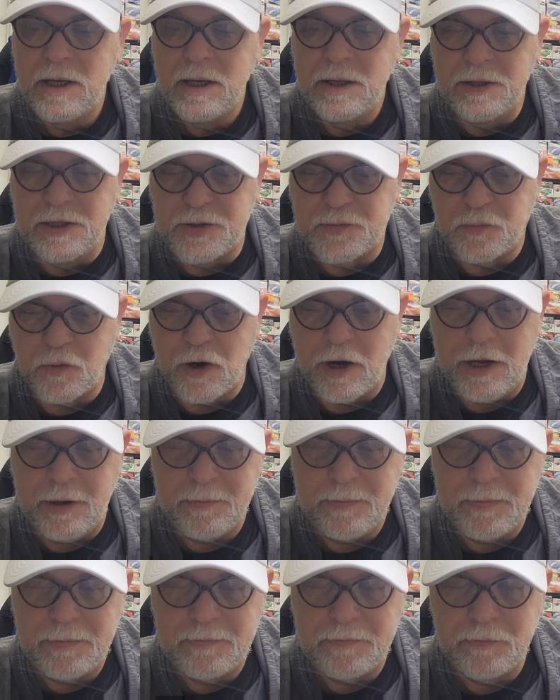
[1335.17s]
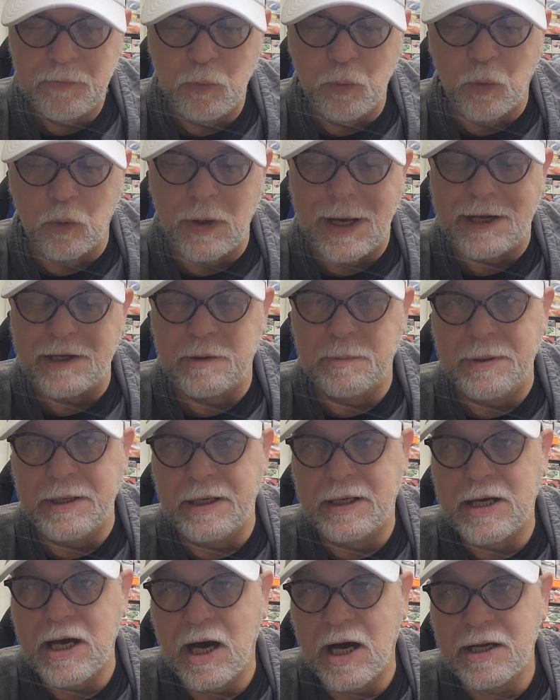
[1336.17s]
This frame will have to be
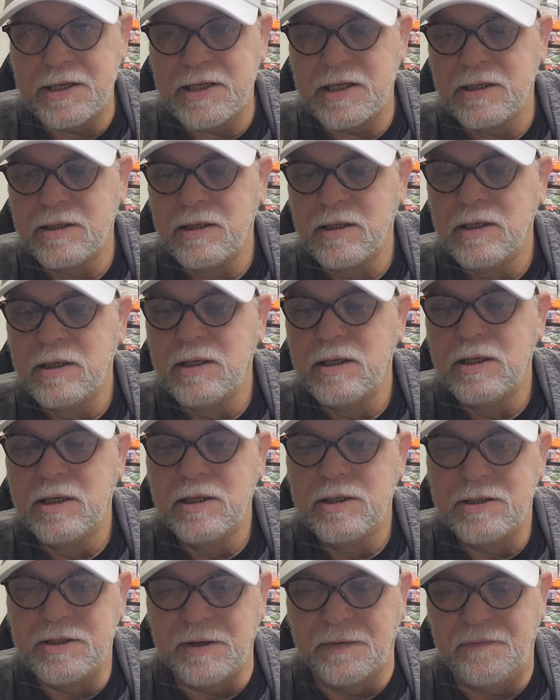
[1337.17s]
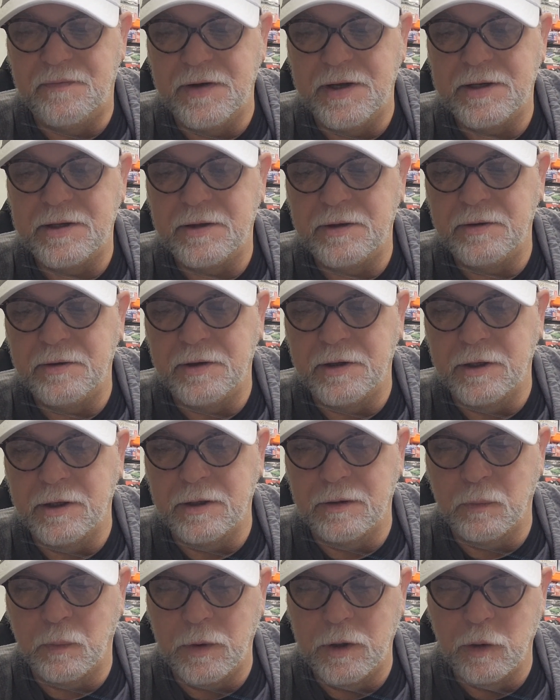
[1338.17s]
cut to fit
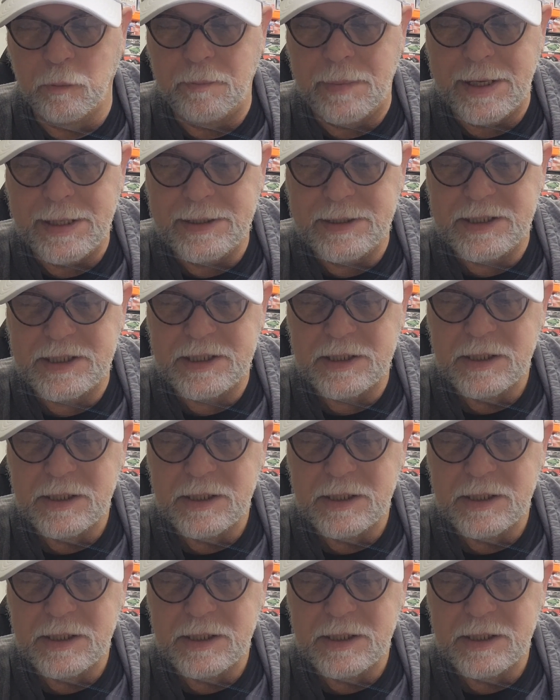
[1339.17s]
the wheelbase,